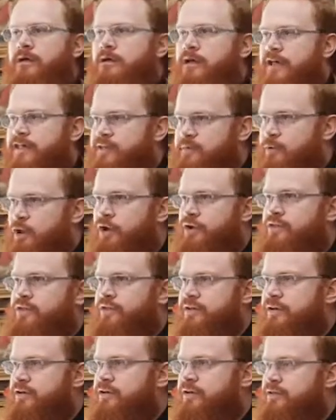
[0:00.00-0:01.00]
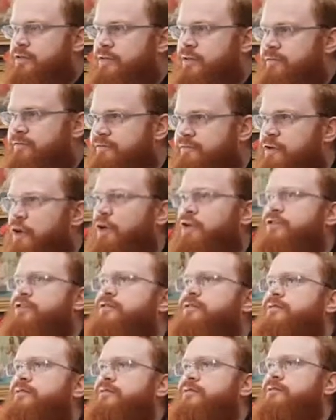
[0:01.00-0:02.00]
I suppose the, the first
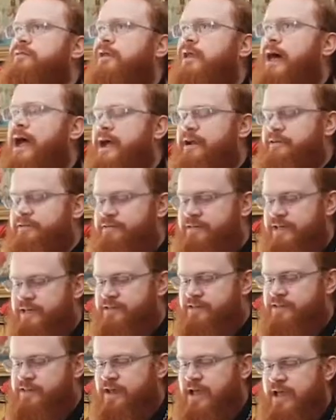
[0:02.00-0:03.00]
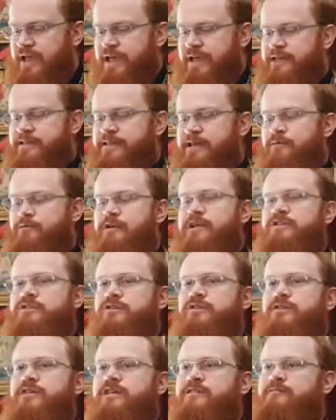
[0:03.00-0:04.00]
line of this is that we
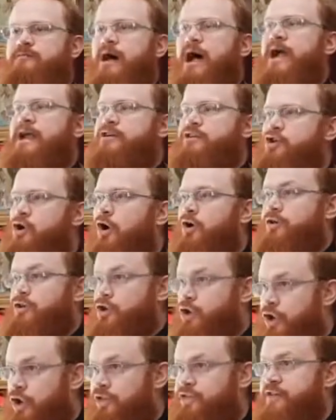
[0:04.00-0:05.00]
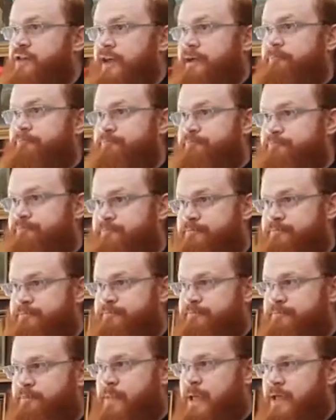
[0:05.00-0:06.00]
do this by not cursing
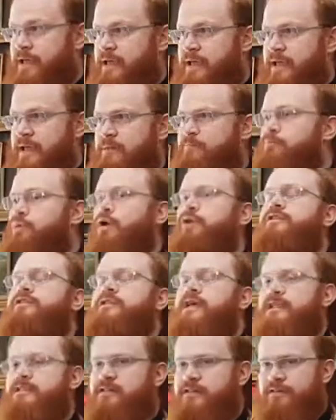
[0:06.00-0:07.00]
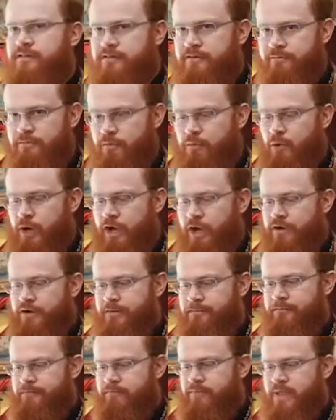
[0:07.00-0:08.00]
in both senses of the word.
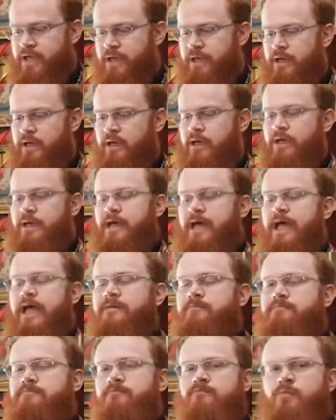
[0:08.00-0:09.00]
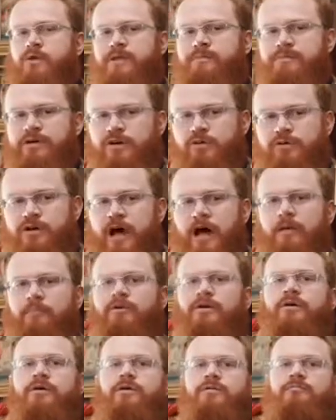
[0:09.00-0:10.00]
And we build up
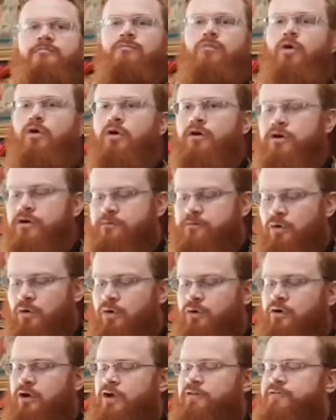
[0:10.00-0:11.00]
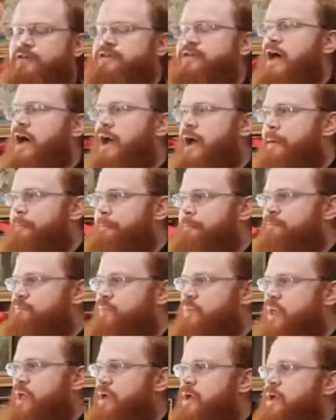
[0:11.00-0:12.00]
more and more over time,
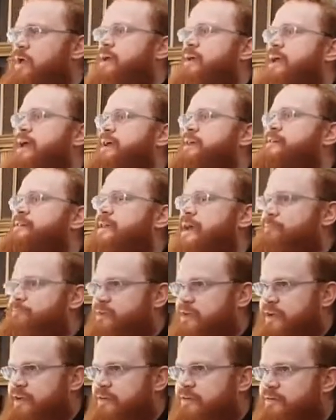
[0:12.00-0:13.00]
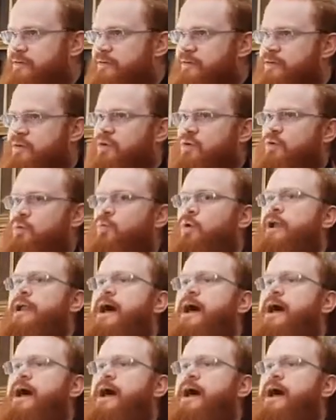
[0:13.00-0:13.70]
accepting what